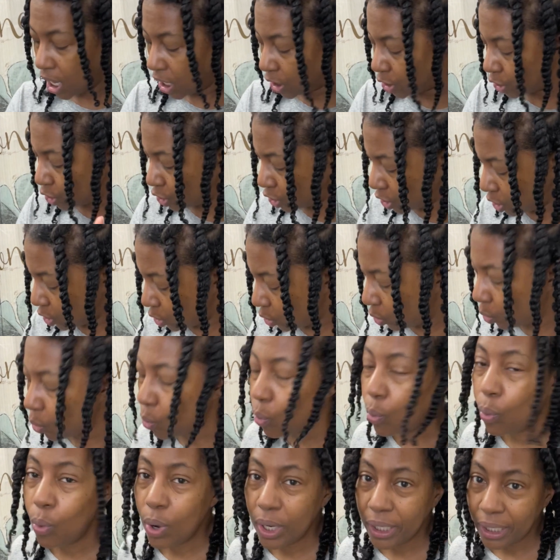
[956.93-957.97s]
So
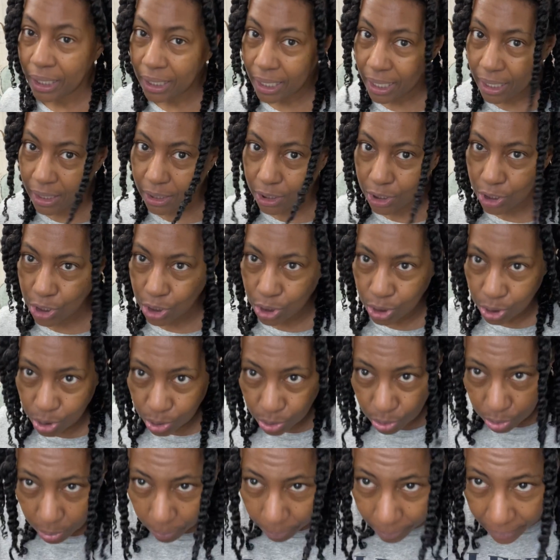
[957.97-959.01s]
what I like to
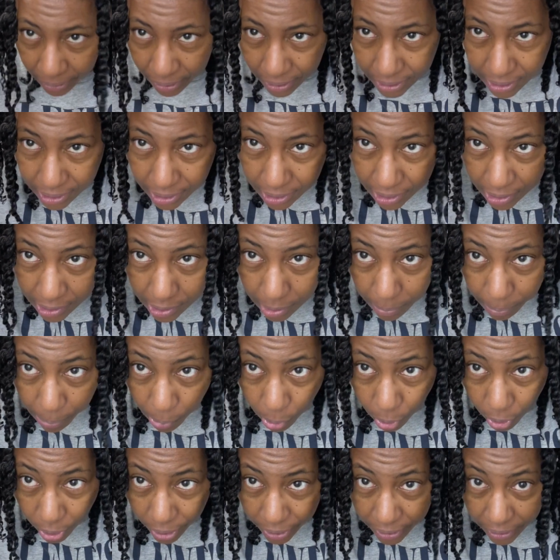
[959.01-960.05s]
do, because this is the
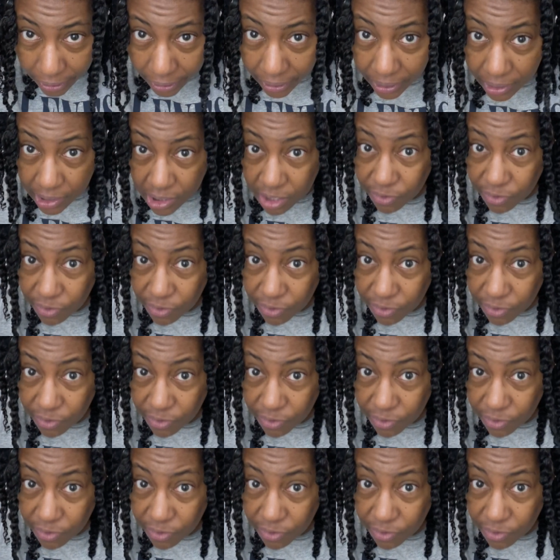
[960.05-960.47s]
part that gets